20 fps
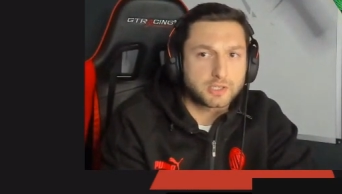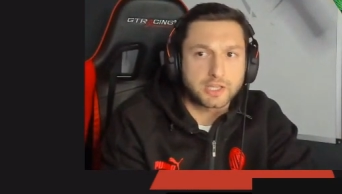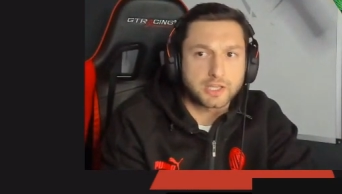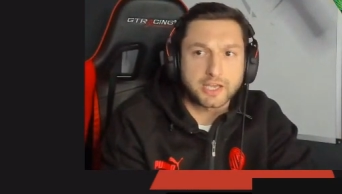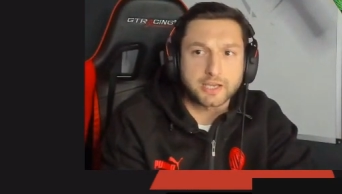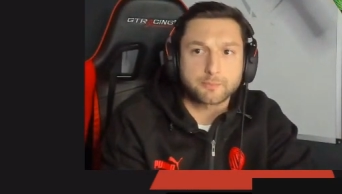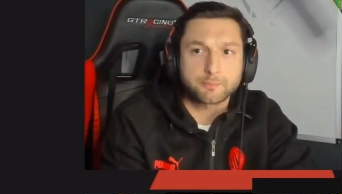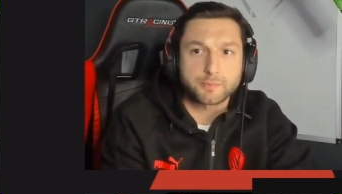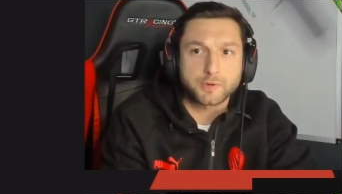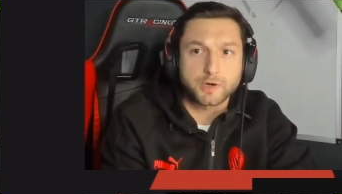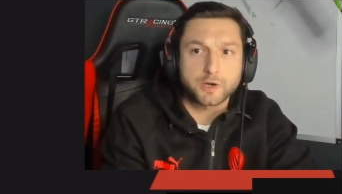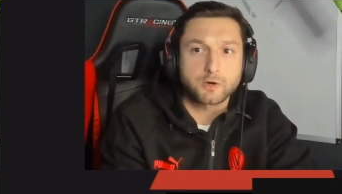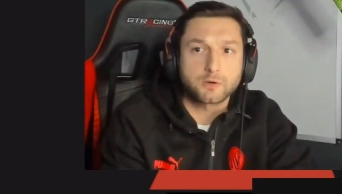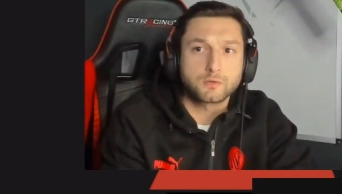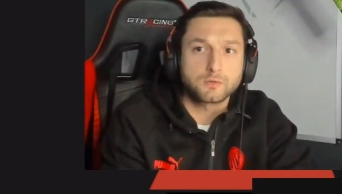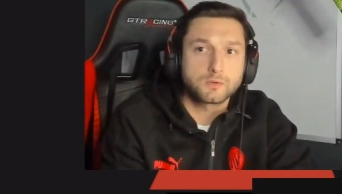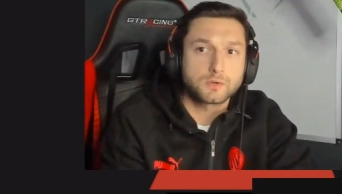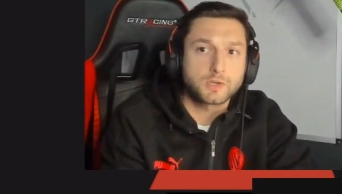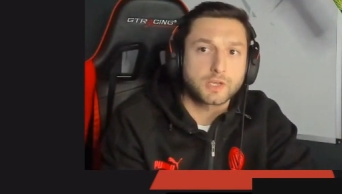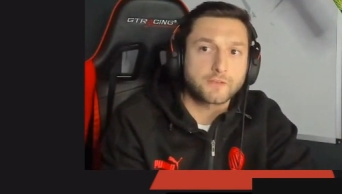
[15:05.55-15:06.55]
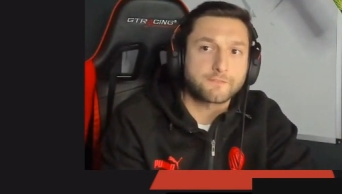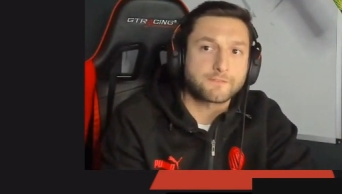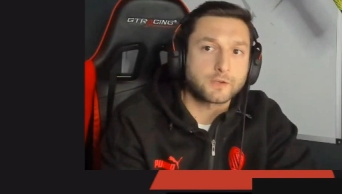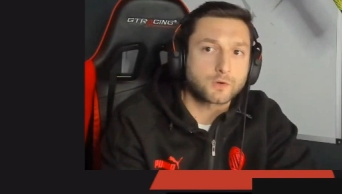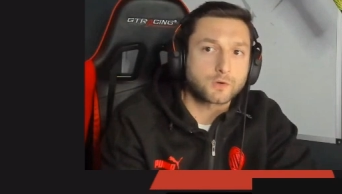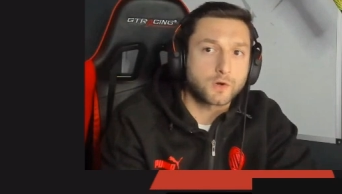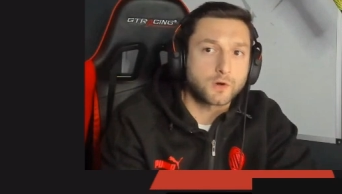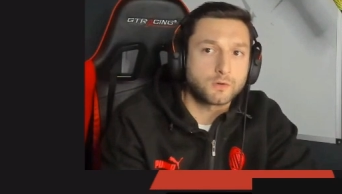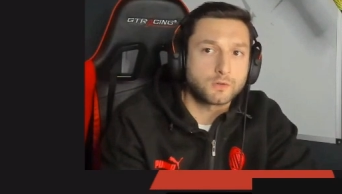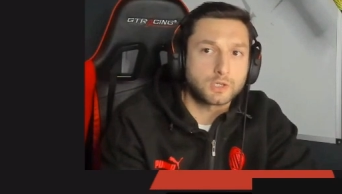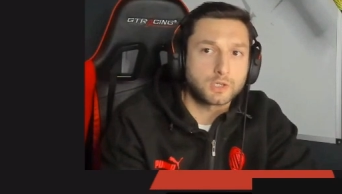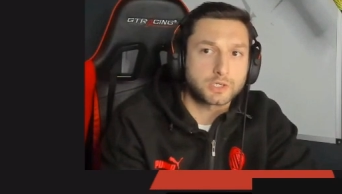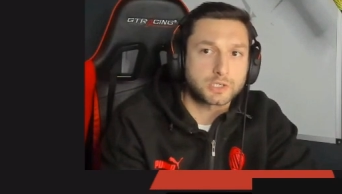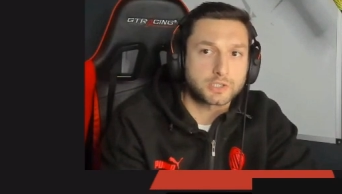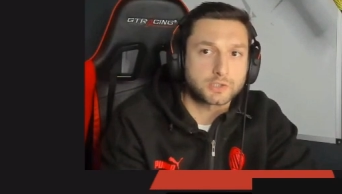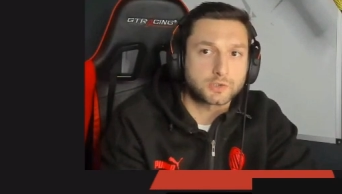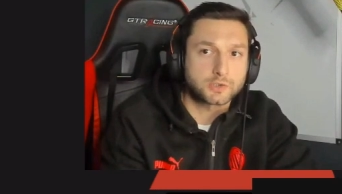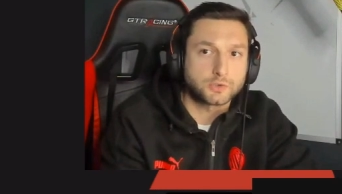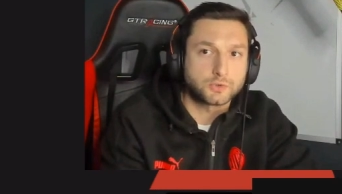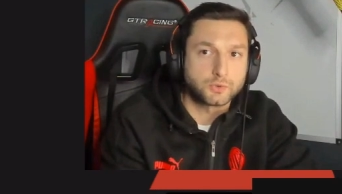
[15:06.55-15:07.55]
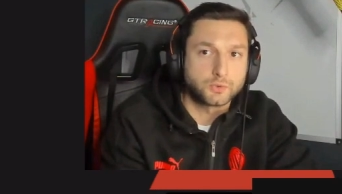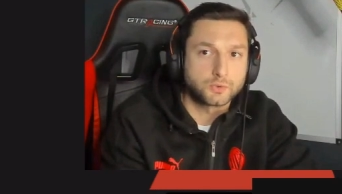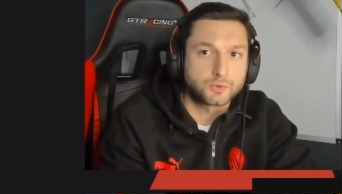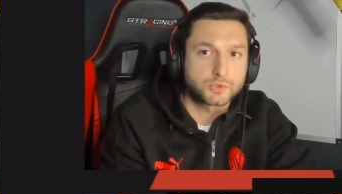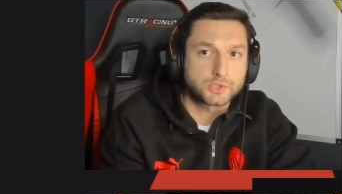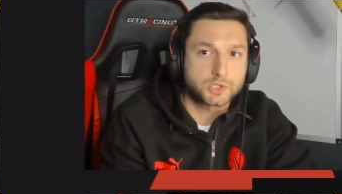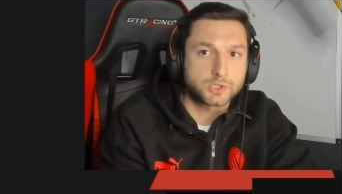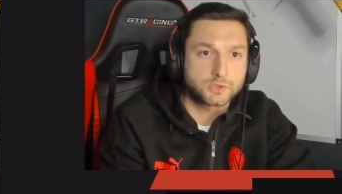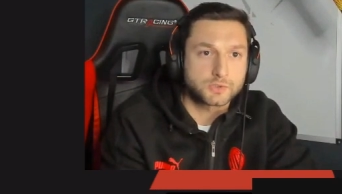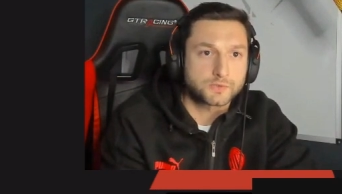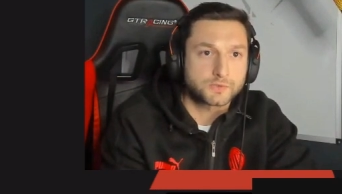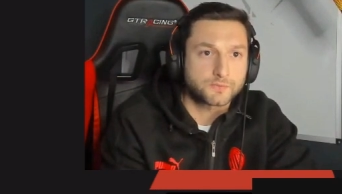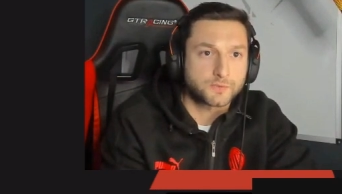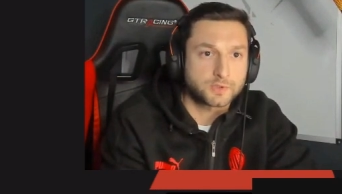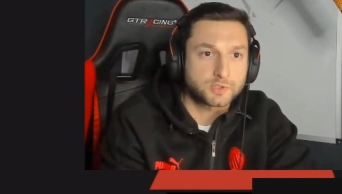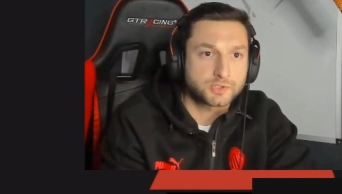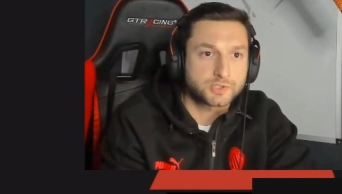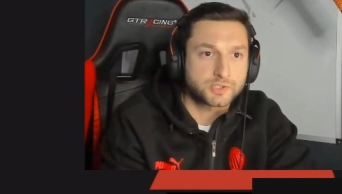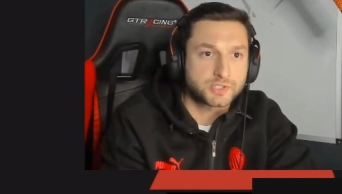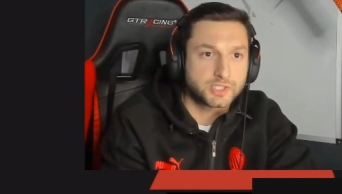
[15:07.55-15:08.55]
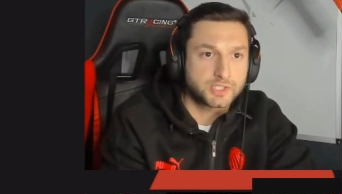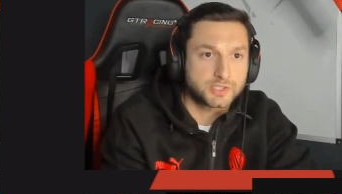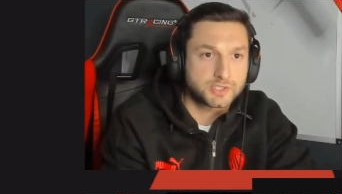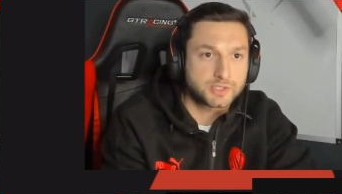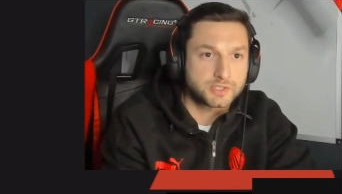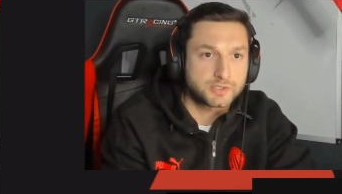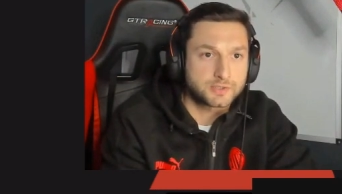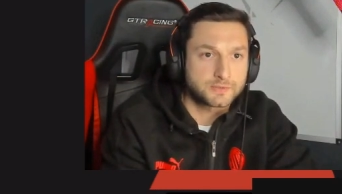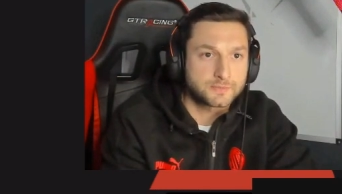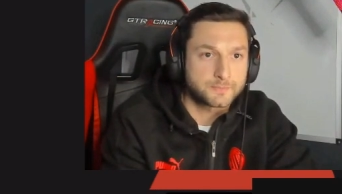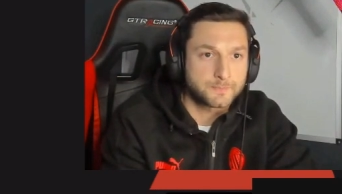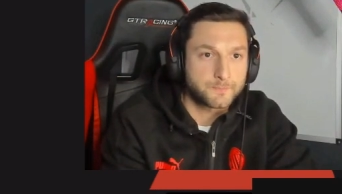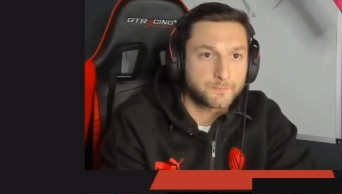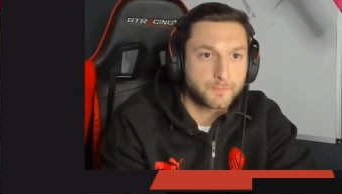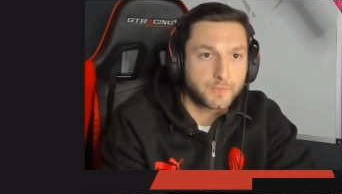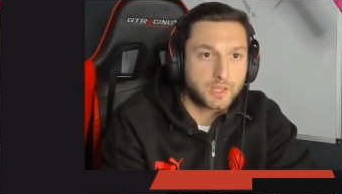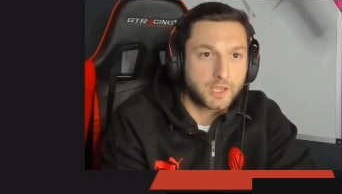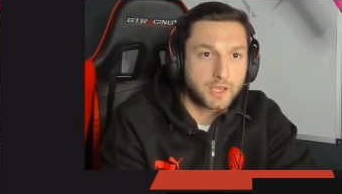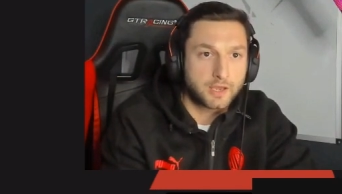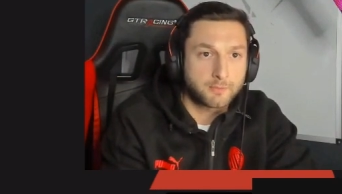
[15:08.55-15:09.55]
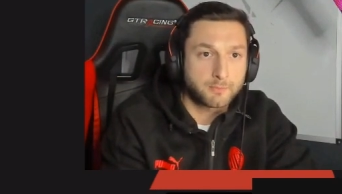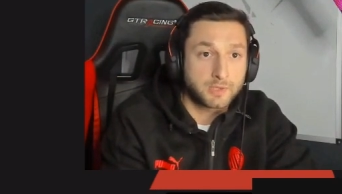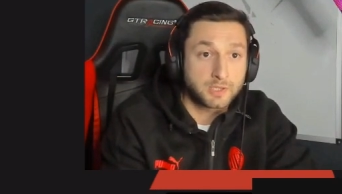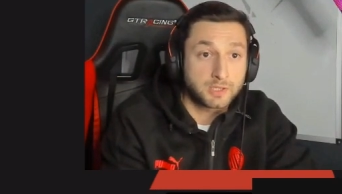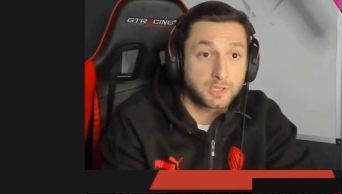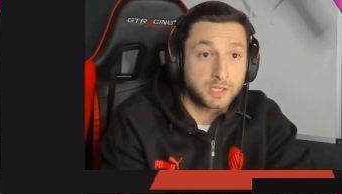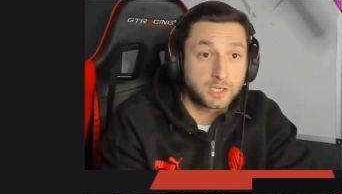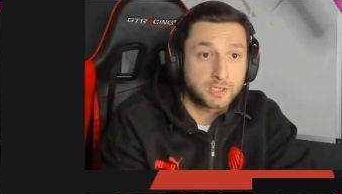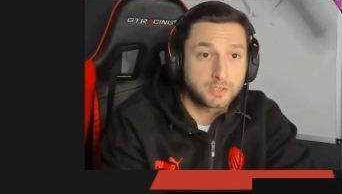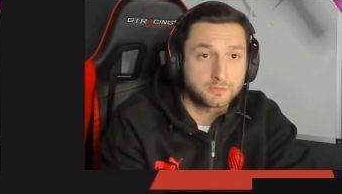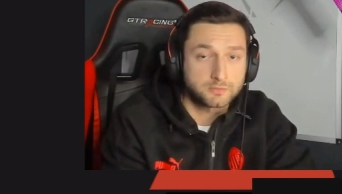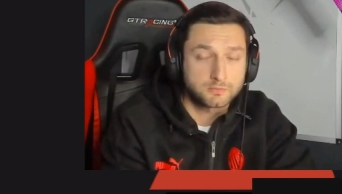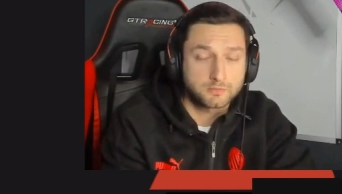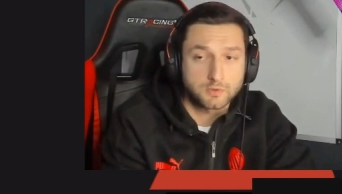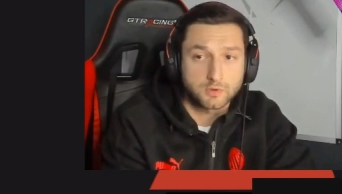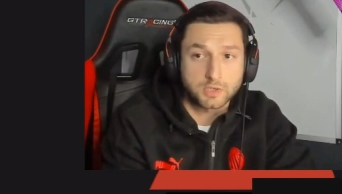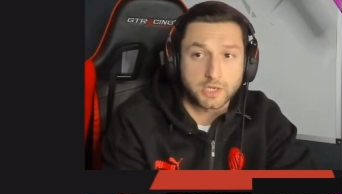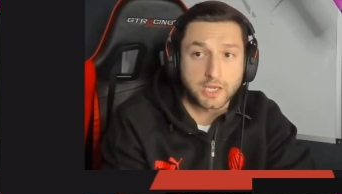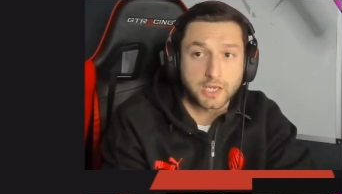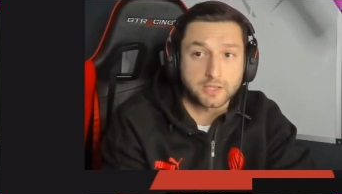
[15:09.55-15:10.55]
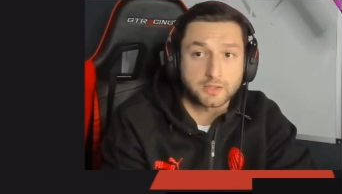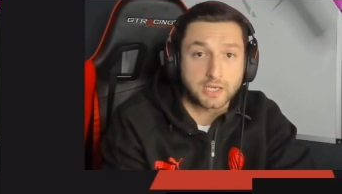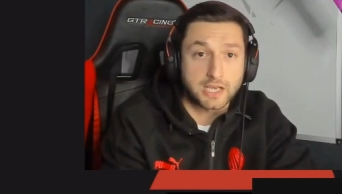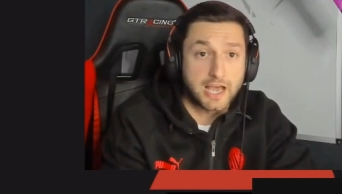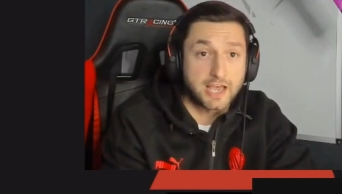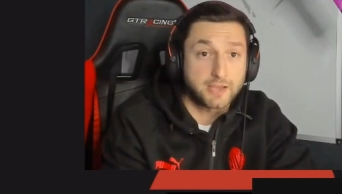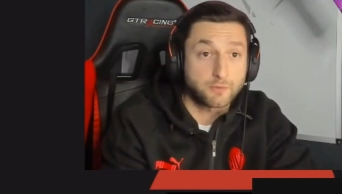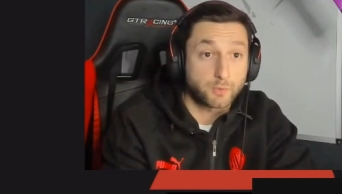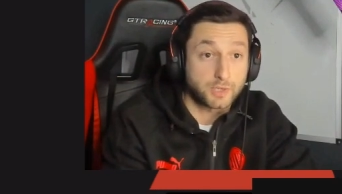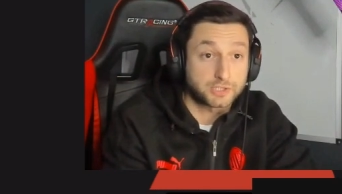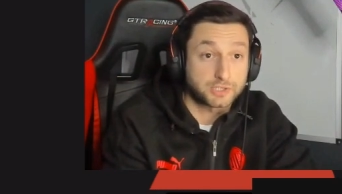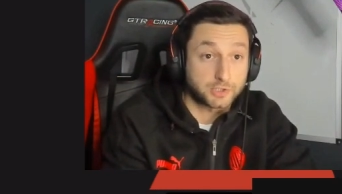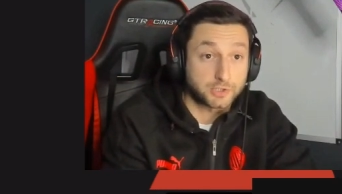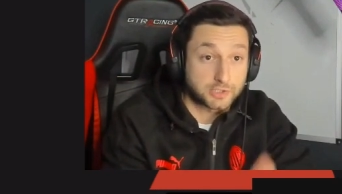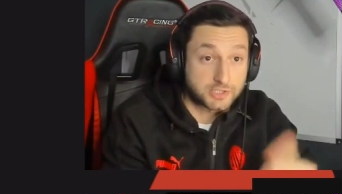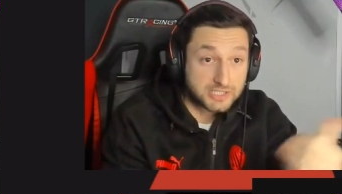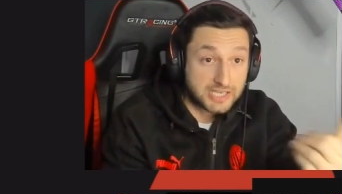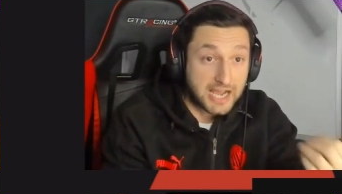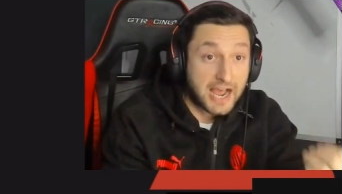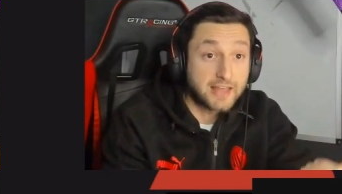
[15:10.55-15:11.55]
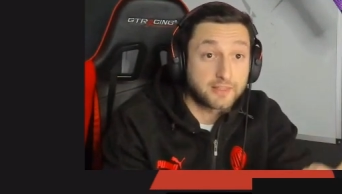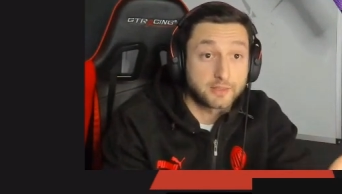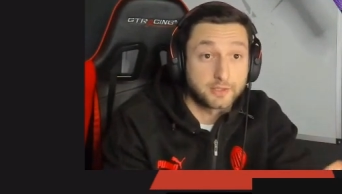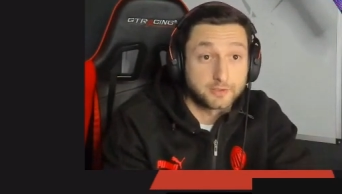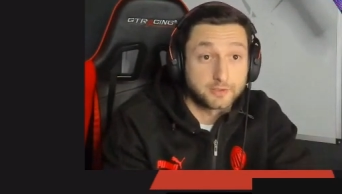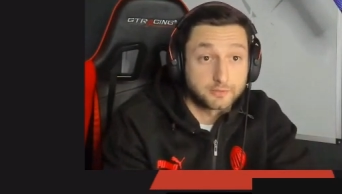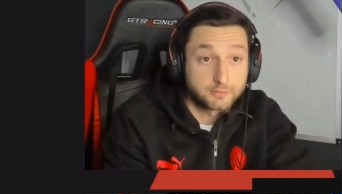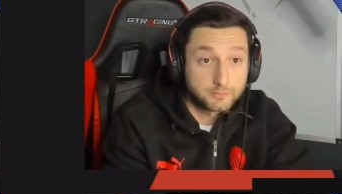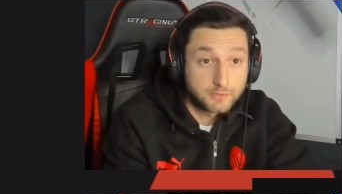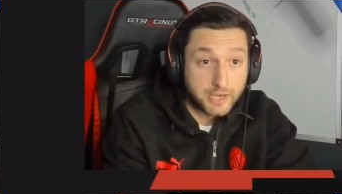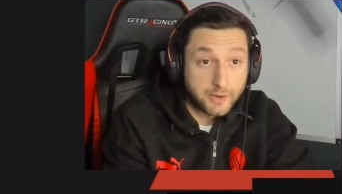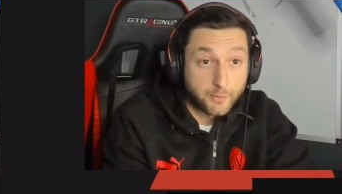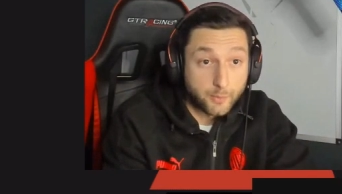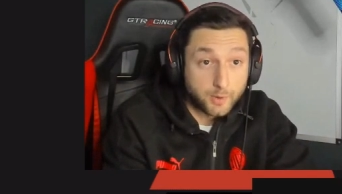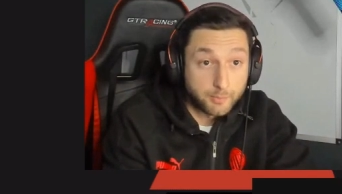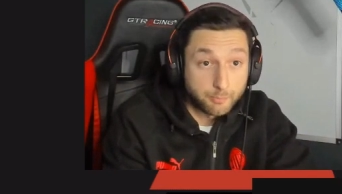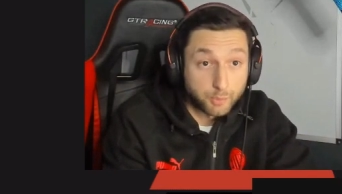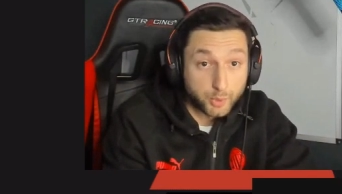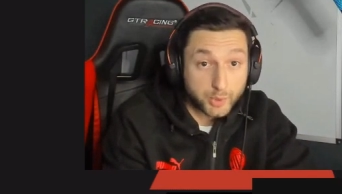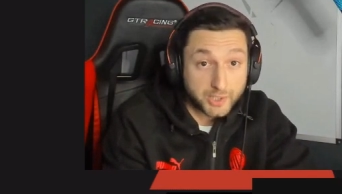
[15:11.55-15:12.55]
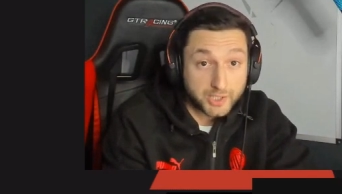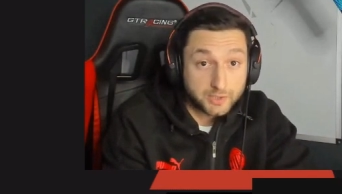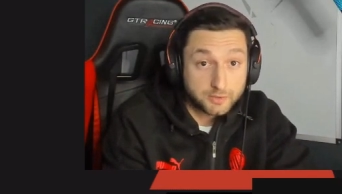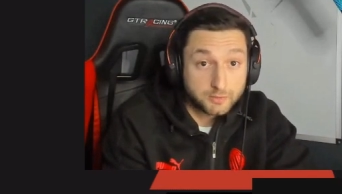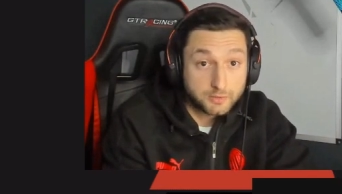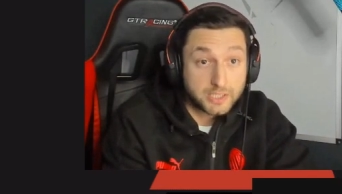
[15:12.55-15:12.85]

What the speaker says: Like, bro, if you go look at Gattuso's first season at Milan, okay, the guy went to Scotland at one point,